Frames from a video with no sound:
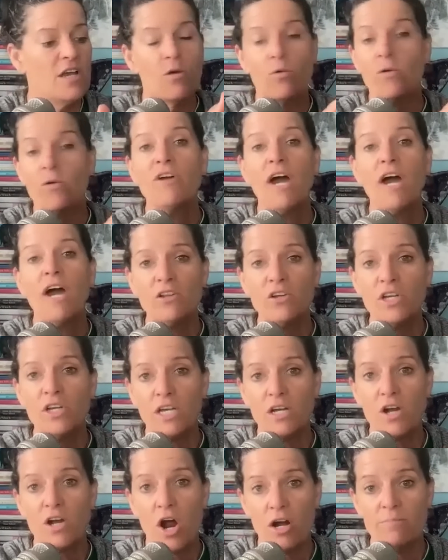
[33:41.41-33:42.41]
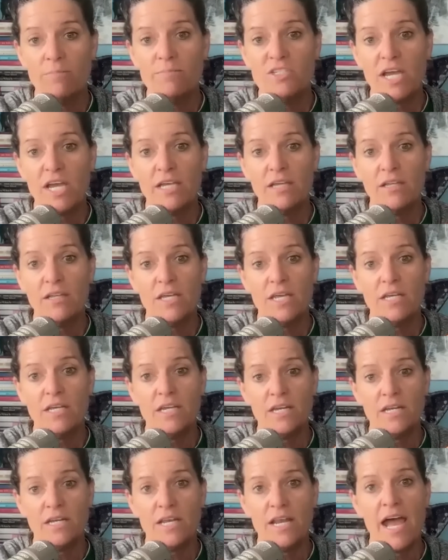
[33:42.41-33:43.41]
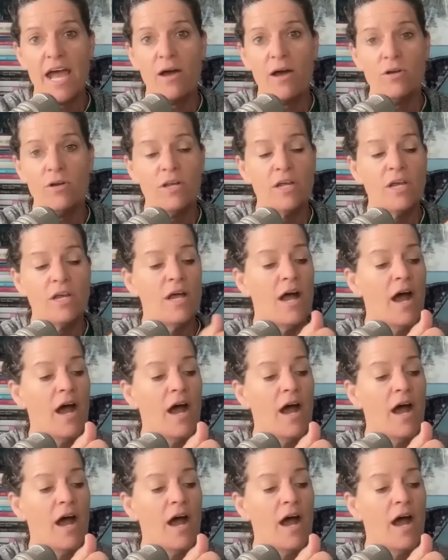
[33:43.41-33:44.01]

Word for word: We've got to look at carb cycling in and out.